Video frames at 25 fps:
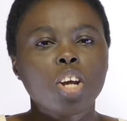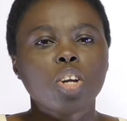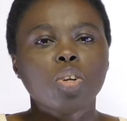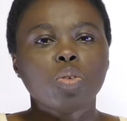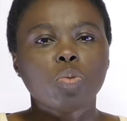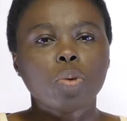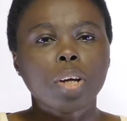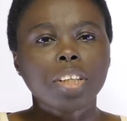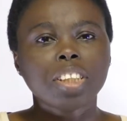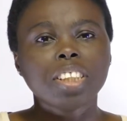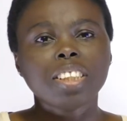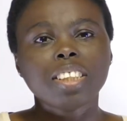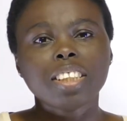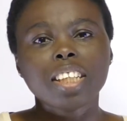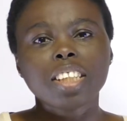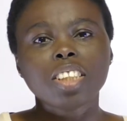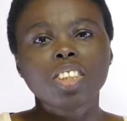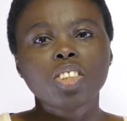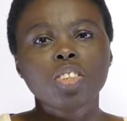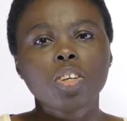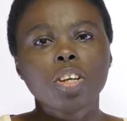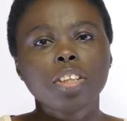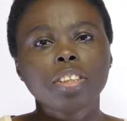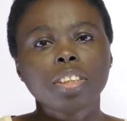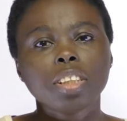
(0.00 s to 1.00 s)

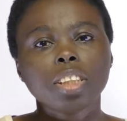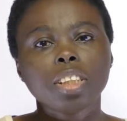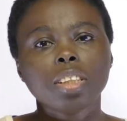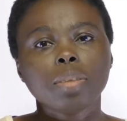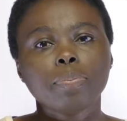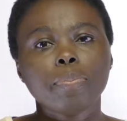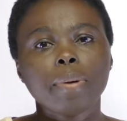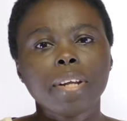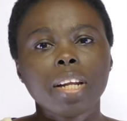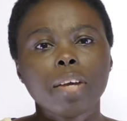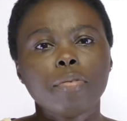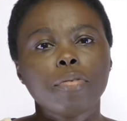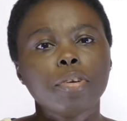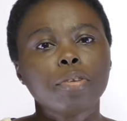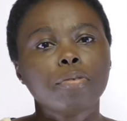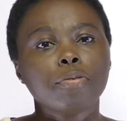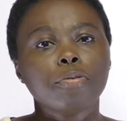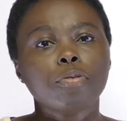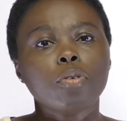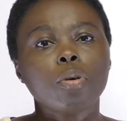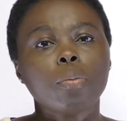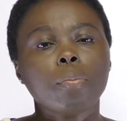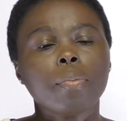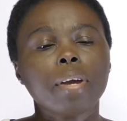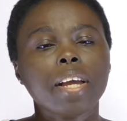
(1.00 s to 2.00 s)
Registered nurses benefit
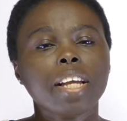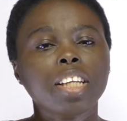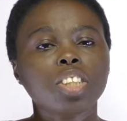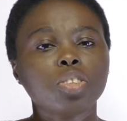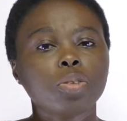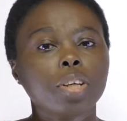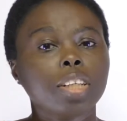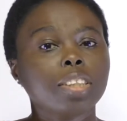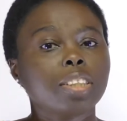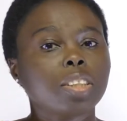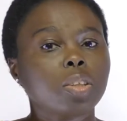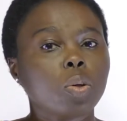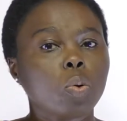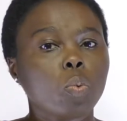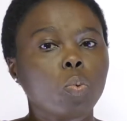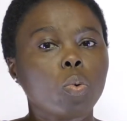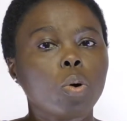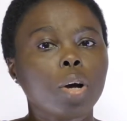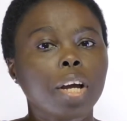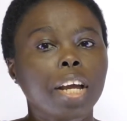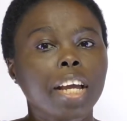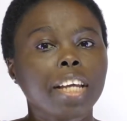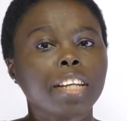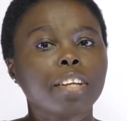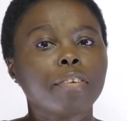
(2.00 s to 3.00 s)
from interesting
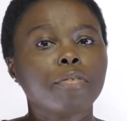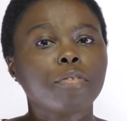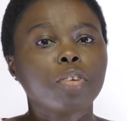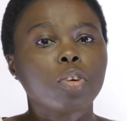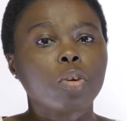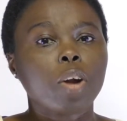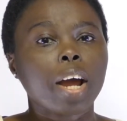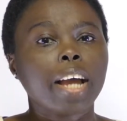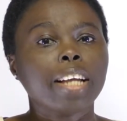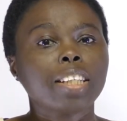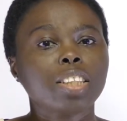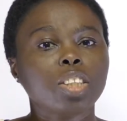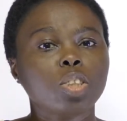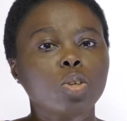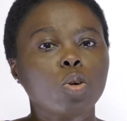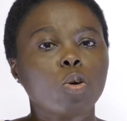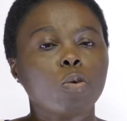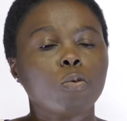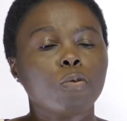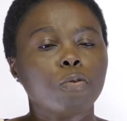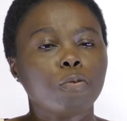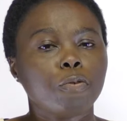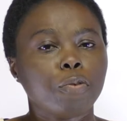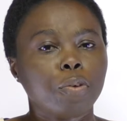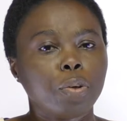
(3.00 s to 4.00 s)
work in a variety
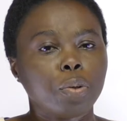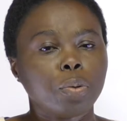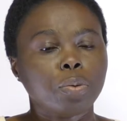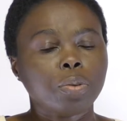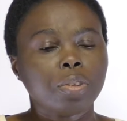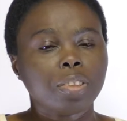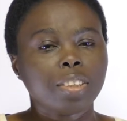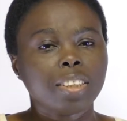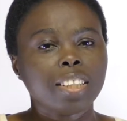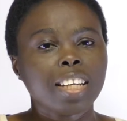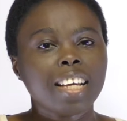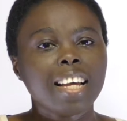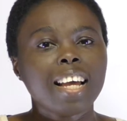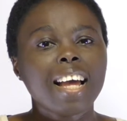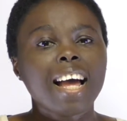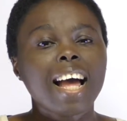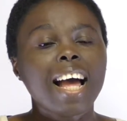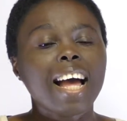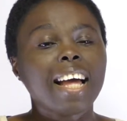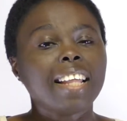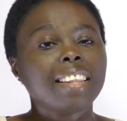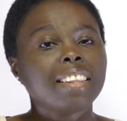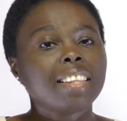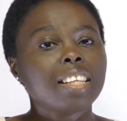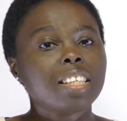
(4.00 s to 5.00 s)
of fields,
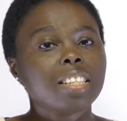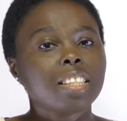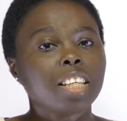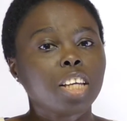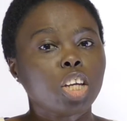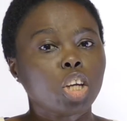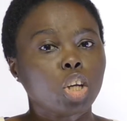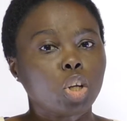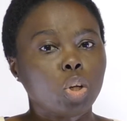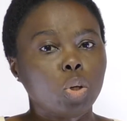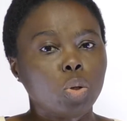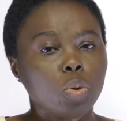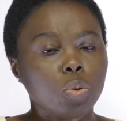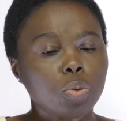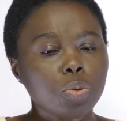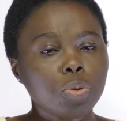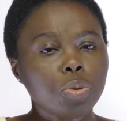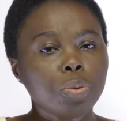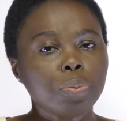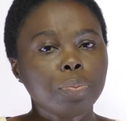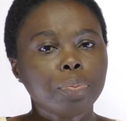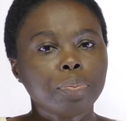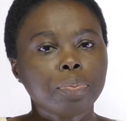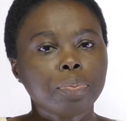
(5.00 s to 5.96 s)
and these include